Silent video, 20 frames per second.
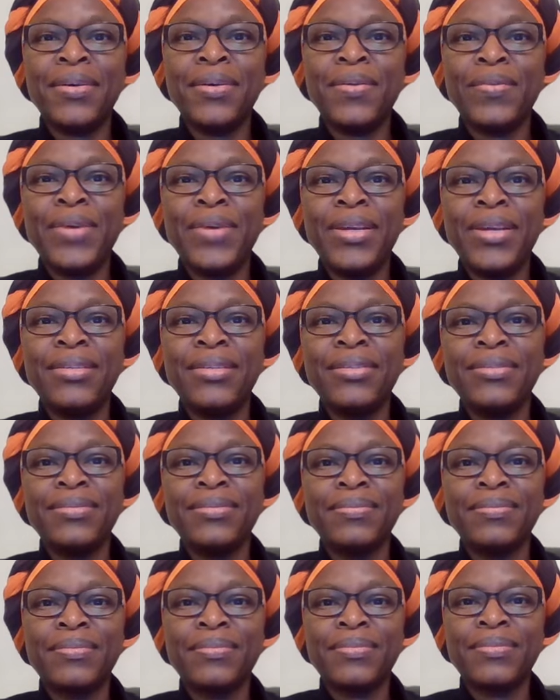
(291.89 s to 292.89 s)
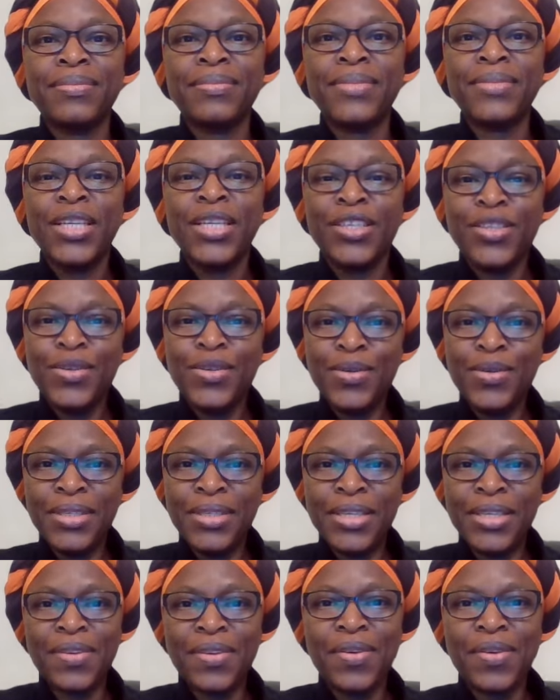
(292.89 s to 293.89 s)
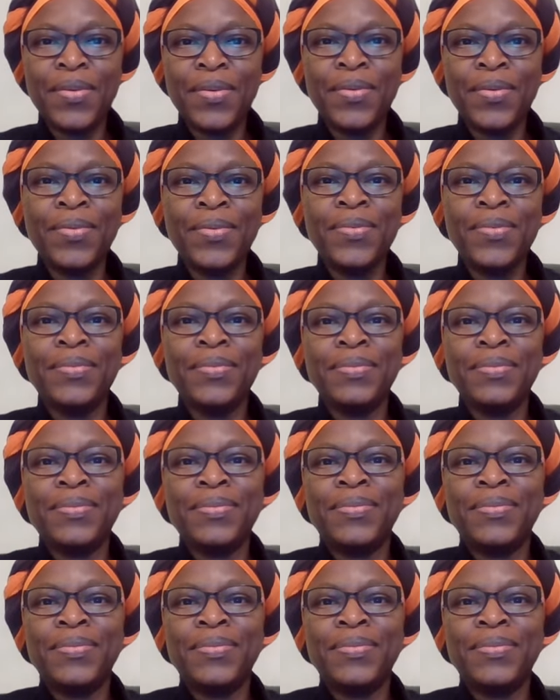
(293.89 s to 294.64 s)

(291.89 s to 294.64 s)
going, using you.